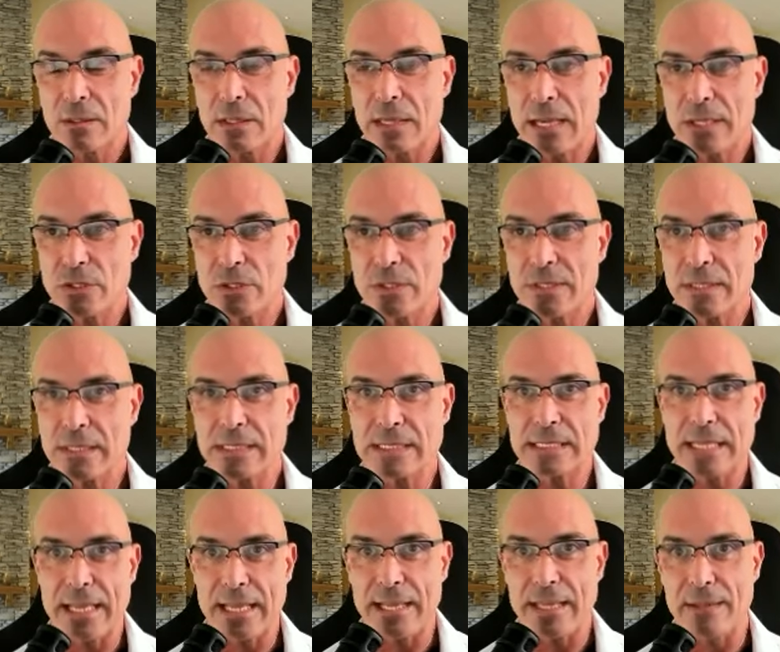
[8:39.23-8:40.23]
I shouldn't
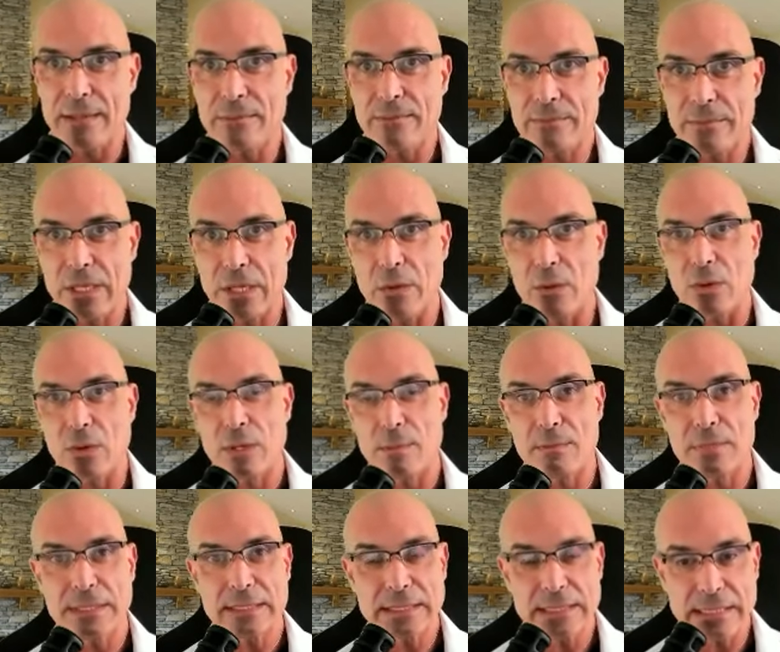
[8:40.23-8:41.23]
say, you know,
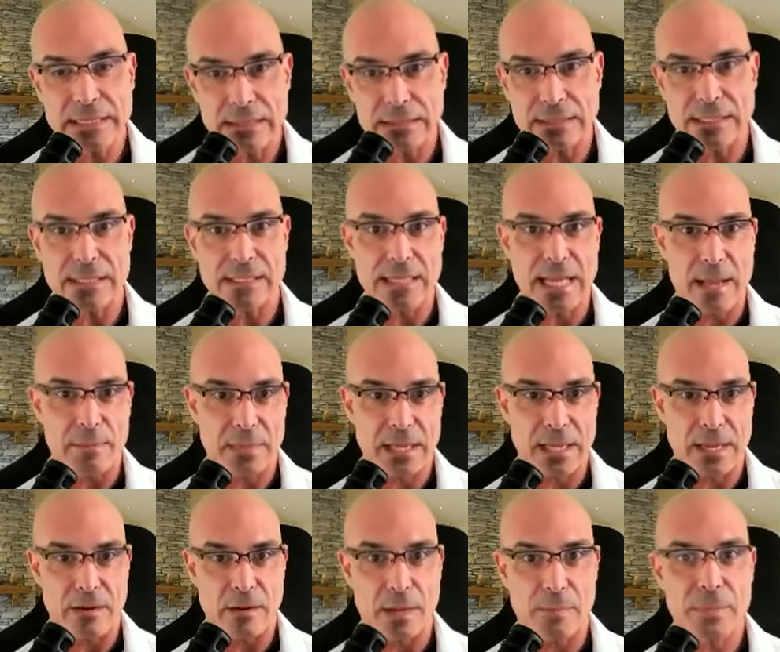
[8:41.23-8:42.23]
completely stop
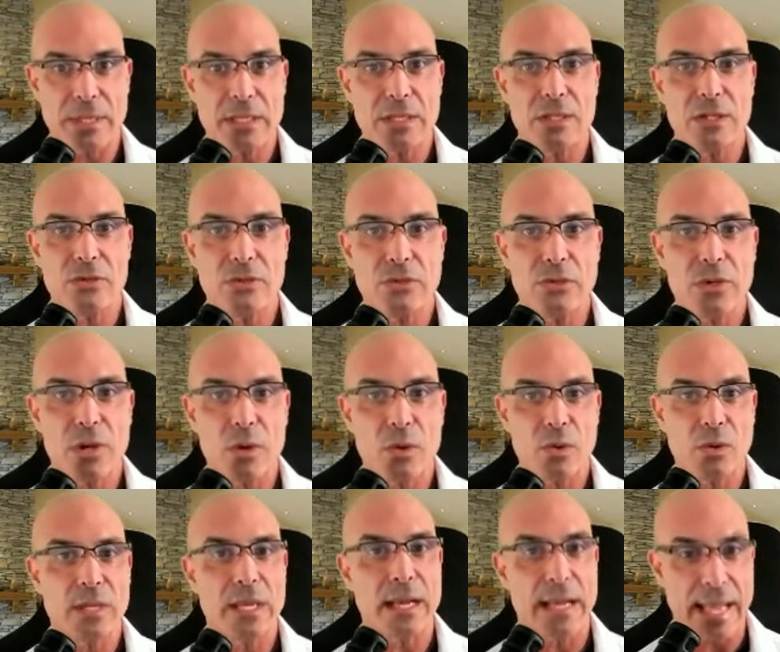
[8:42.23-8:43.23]
caring, but you
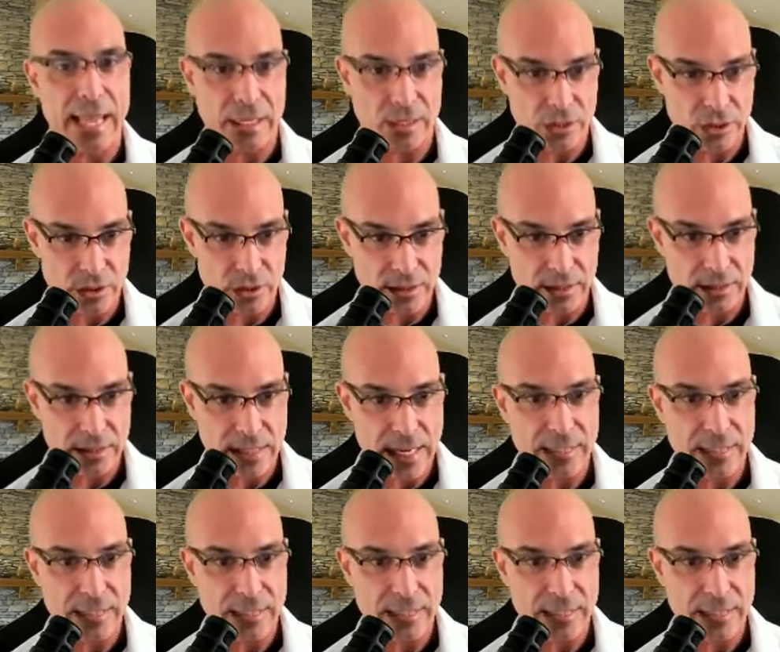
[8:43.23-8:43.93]
don't get anxious.